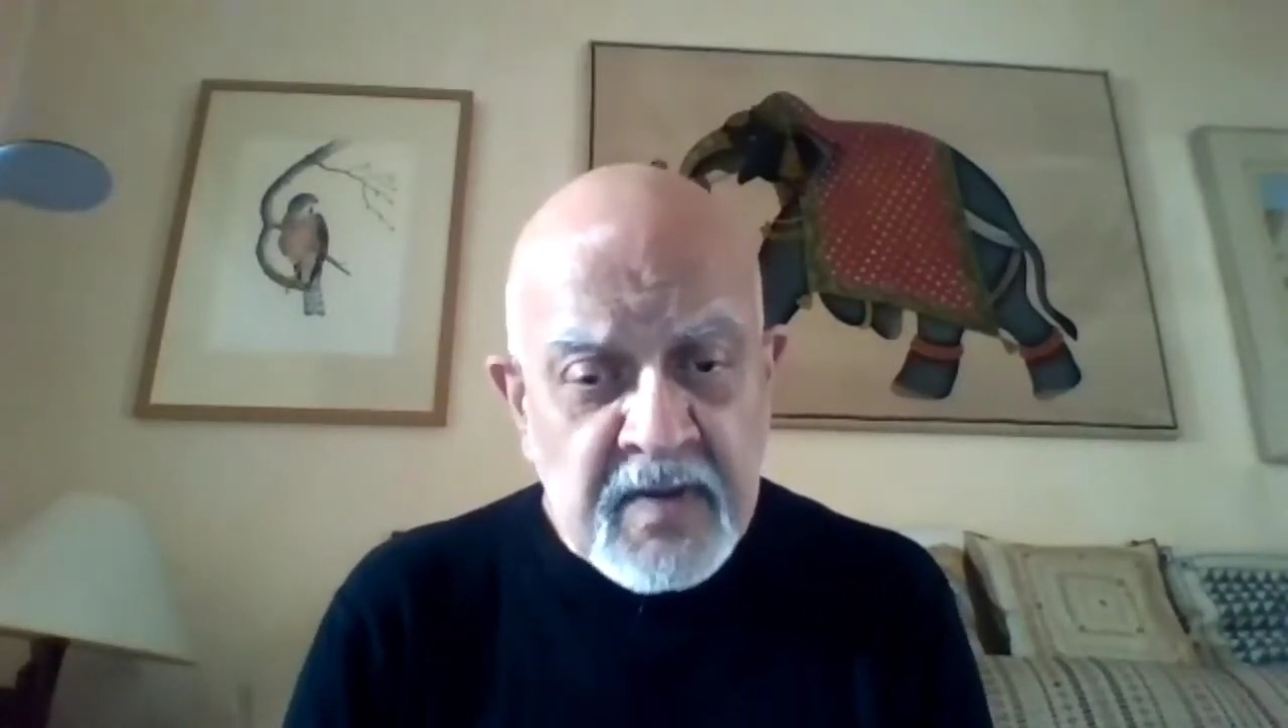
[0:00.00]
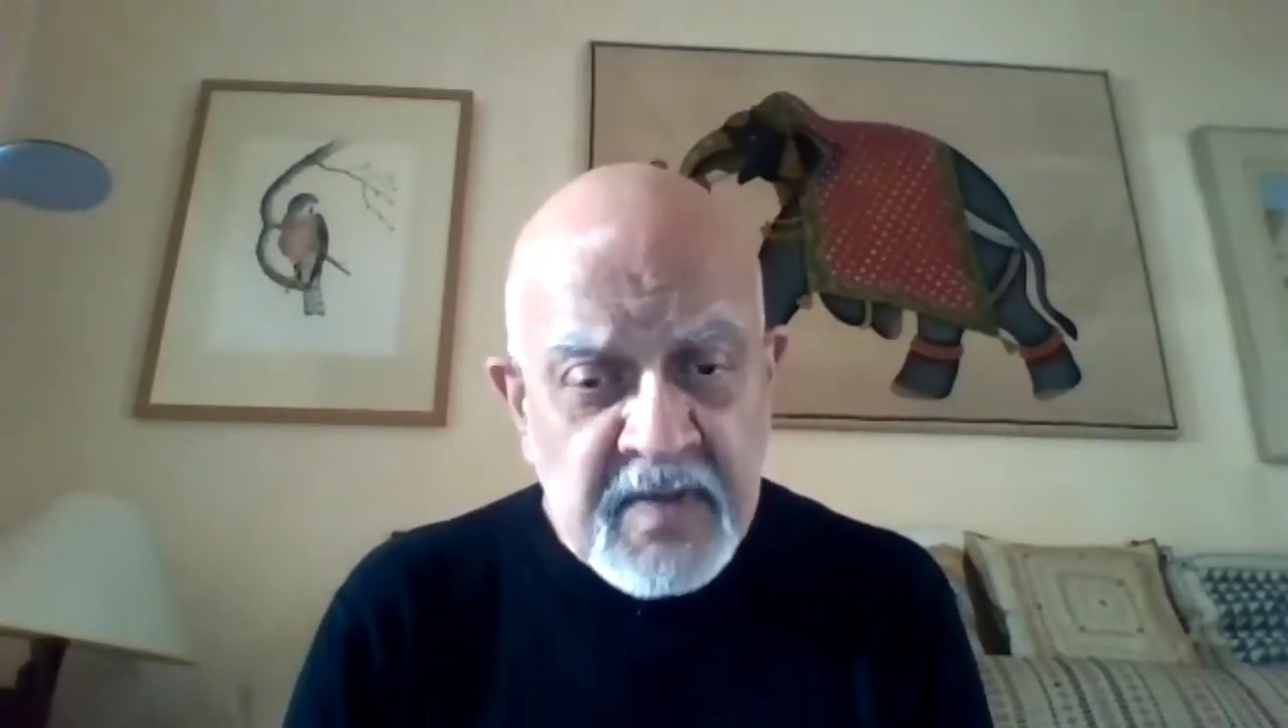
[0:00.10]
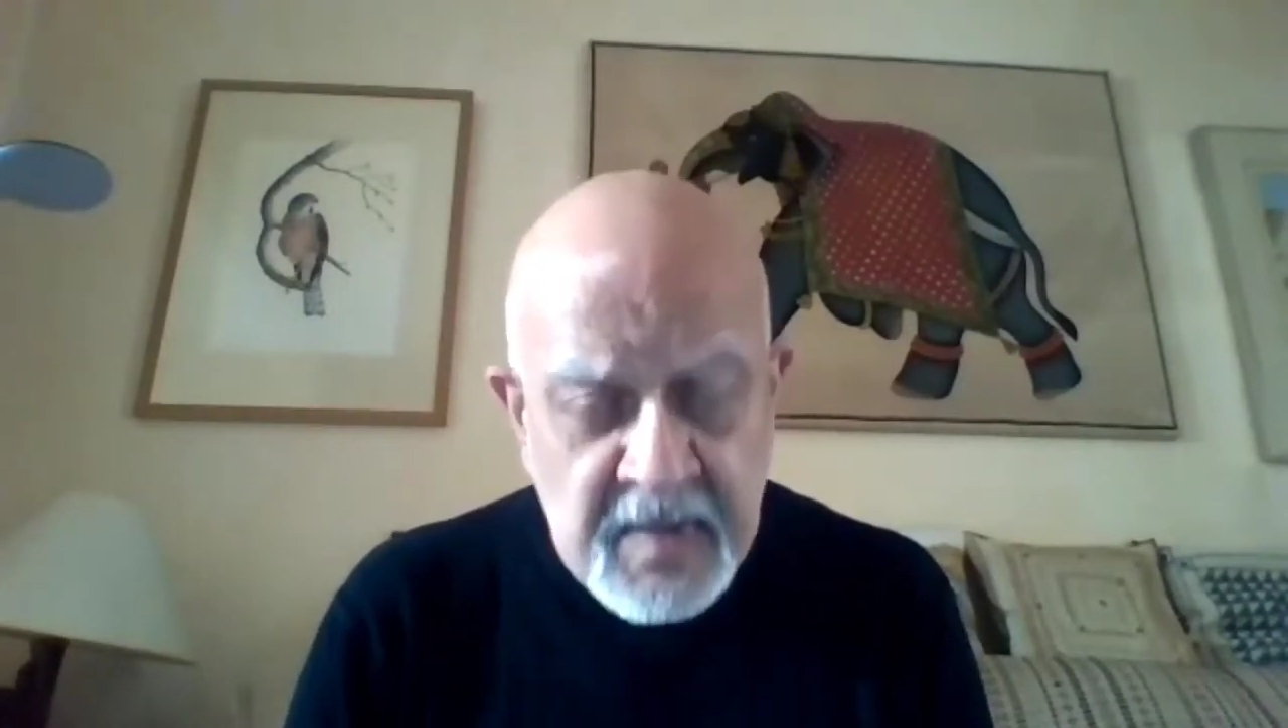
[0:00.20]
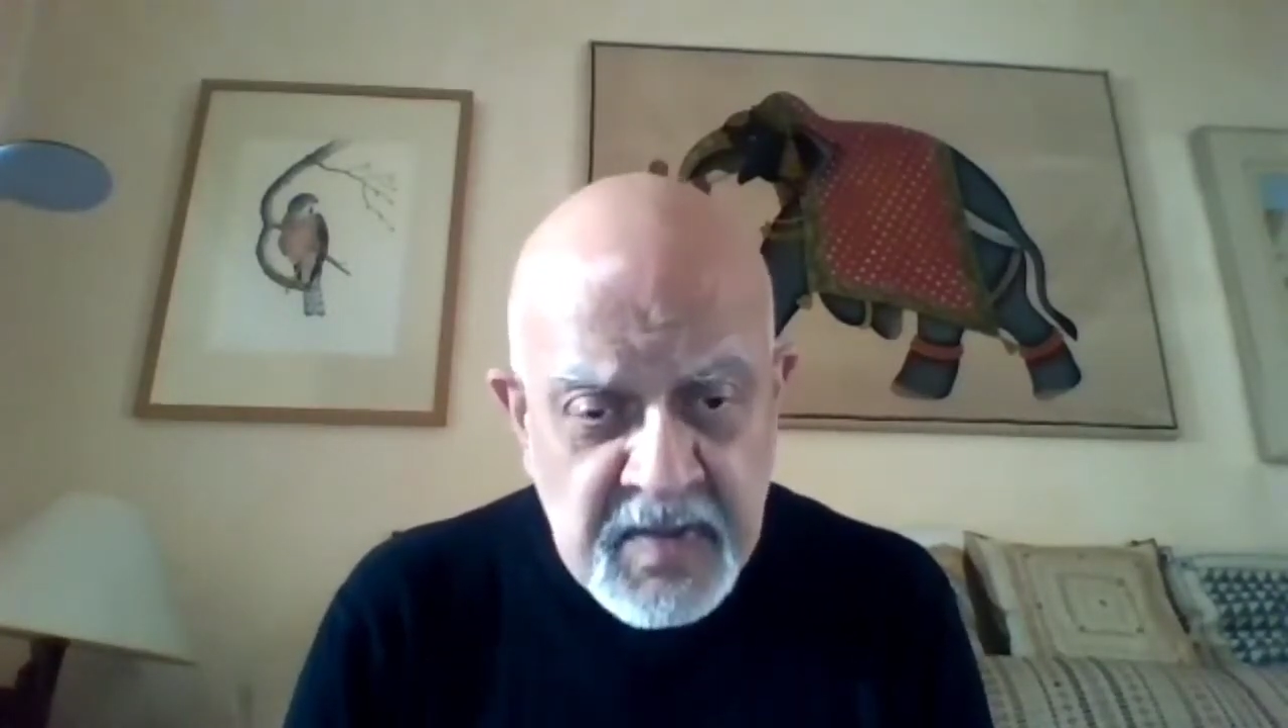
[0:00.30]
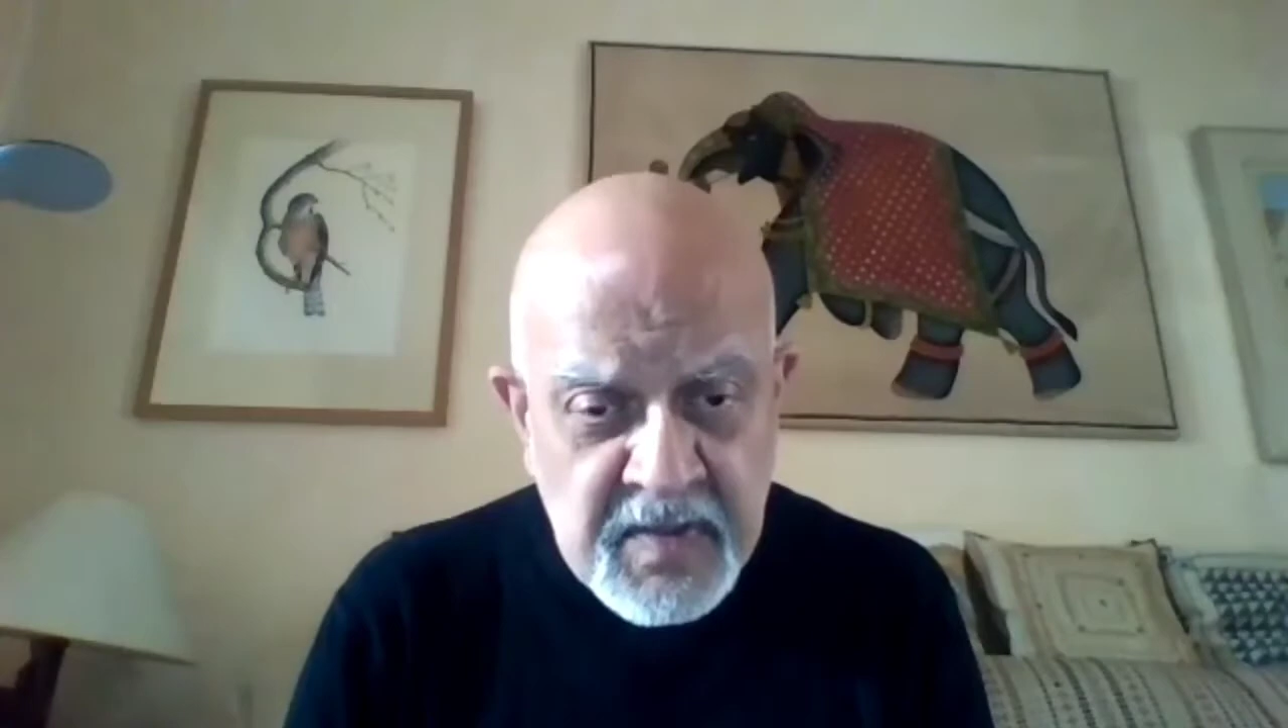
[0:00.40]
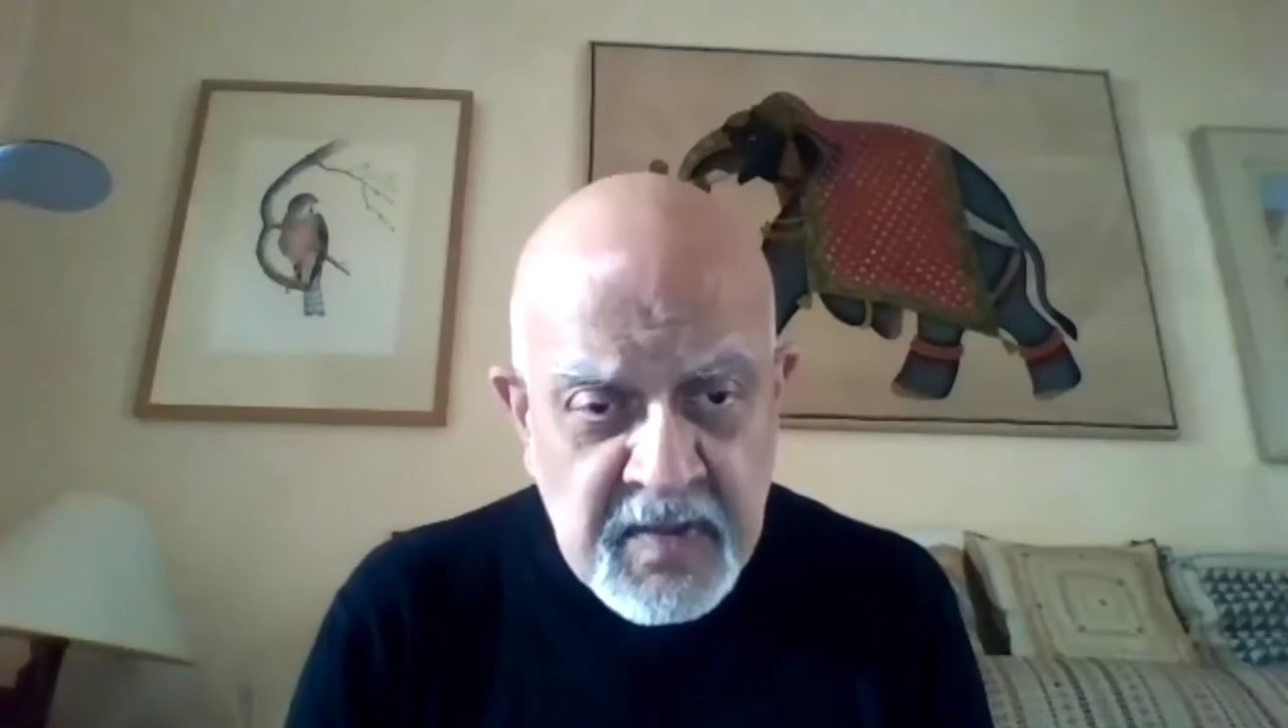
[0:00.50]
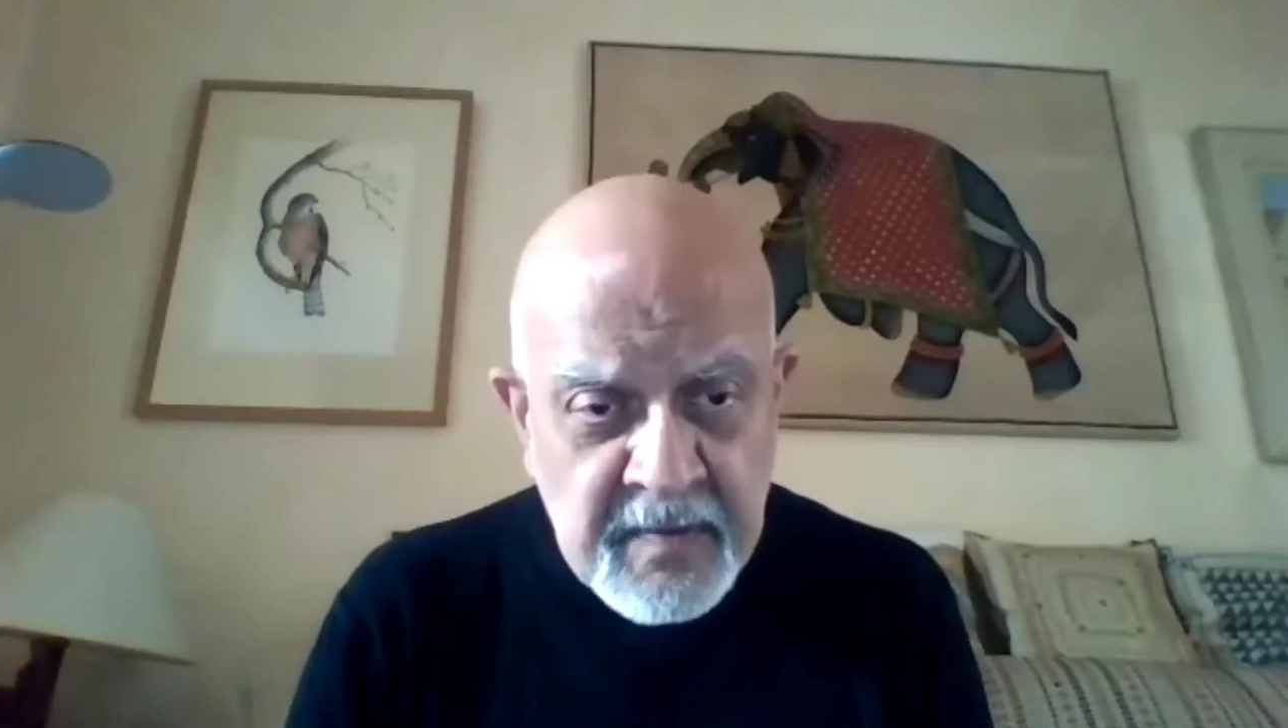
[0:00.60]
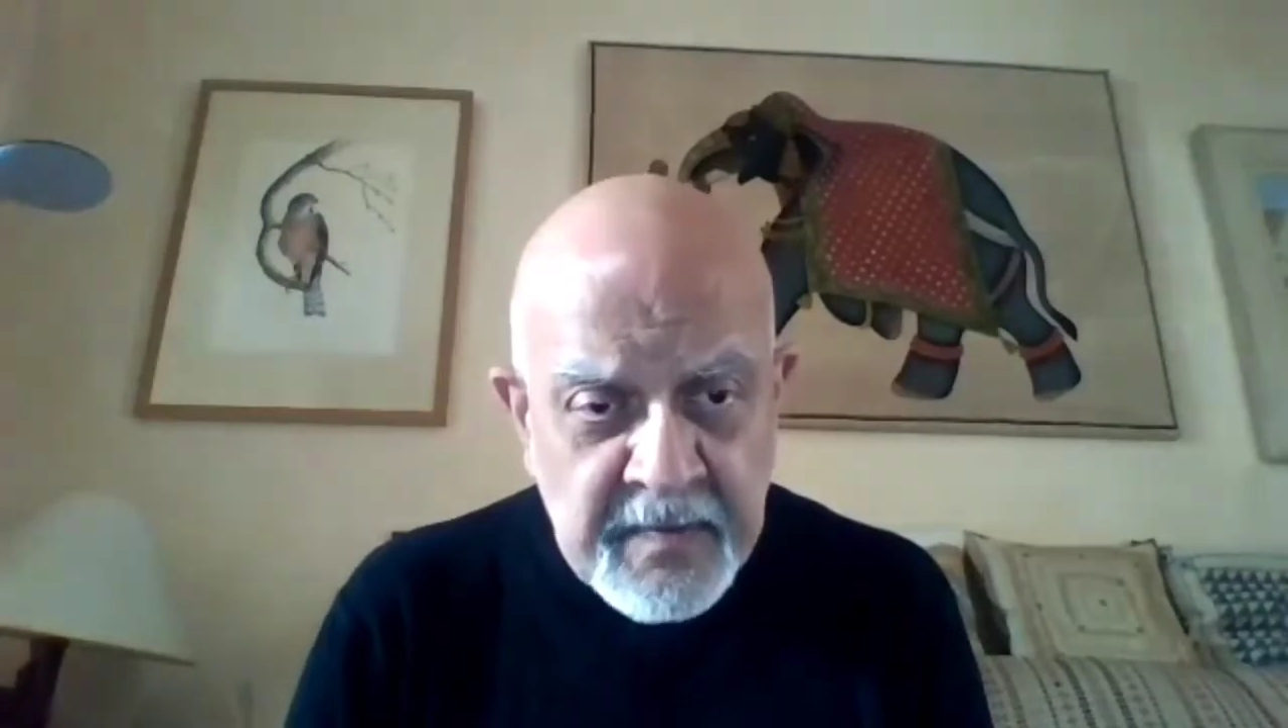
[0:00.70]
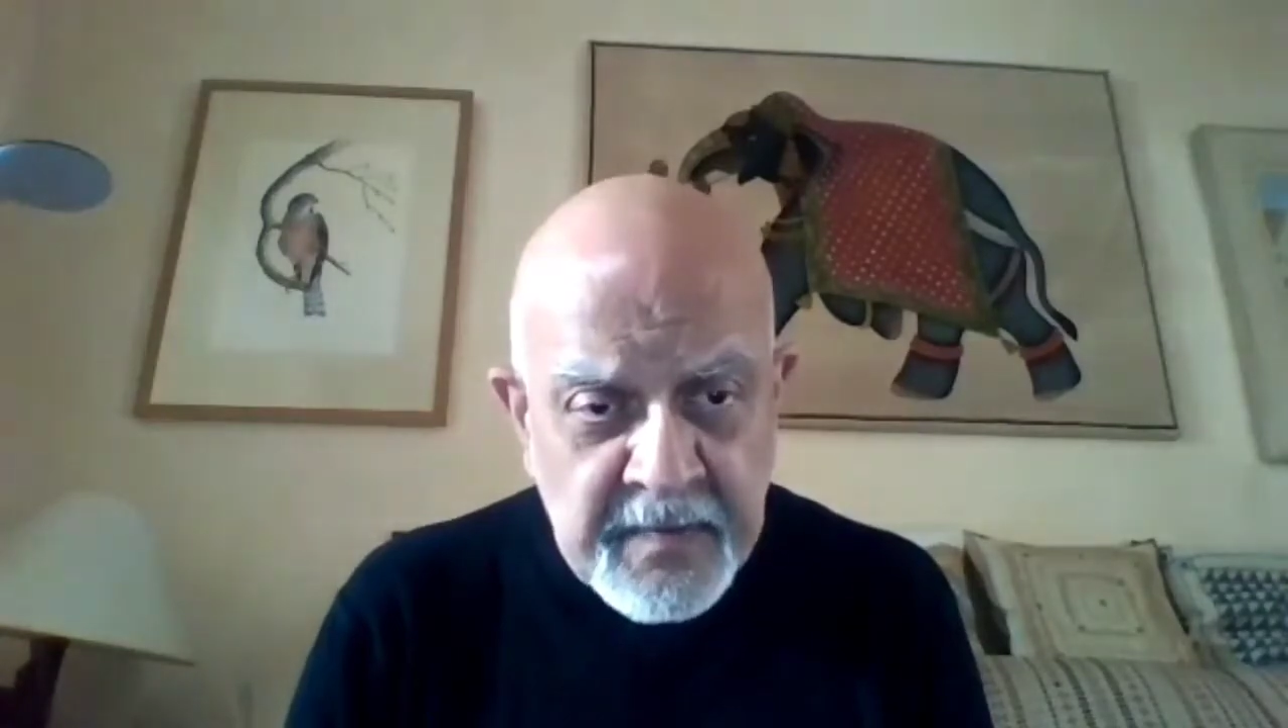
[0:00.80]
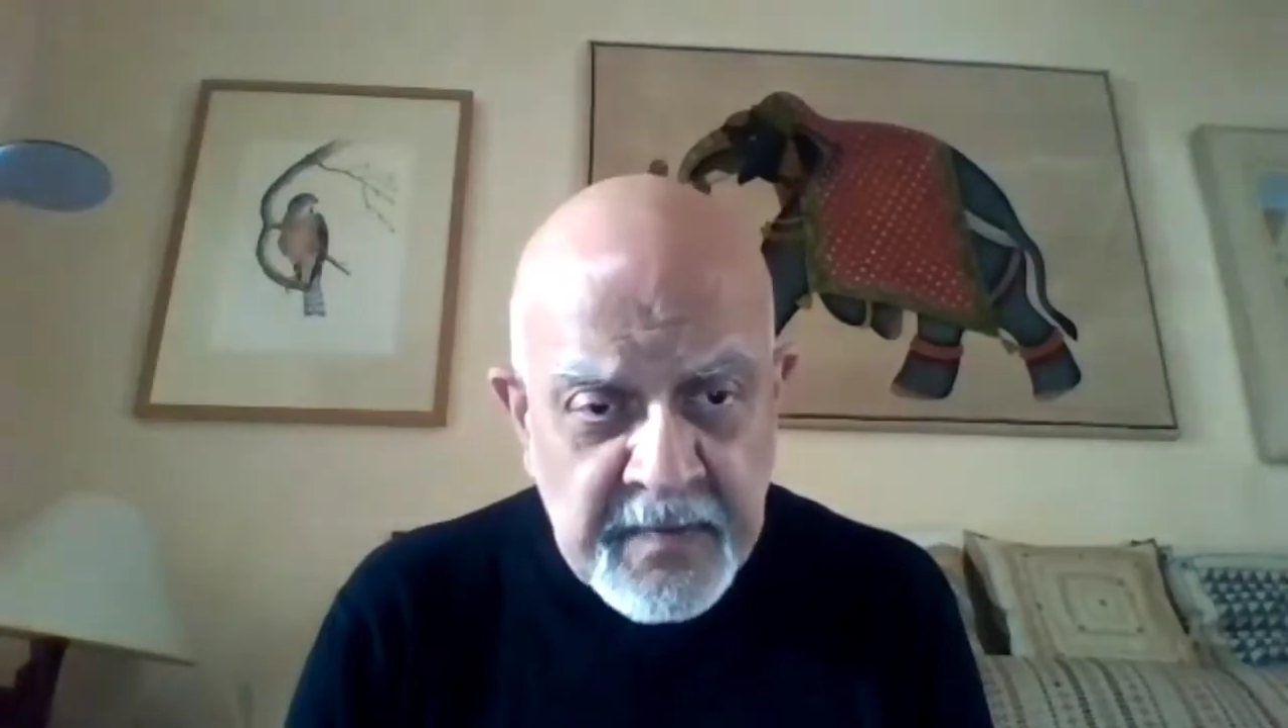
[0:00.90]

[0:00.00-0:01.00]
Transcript: system.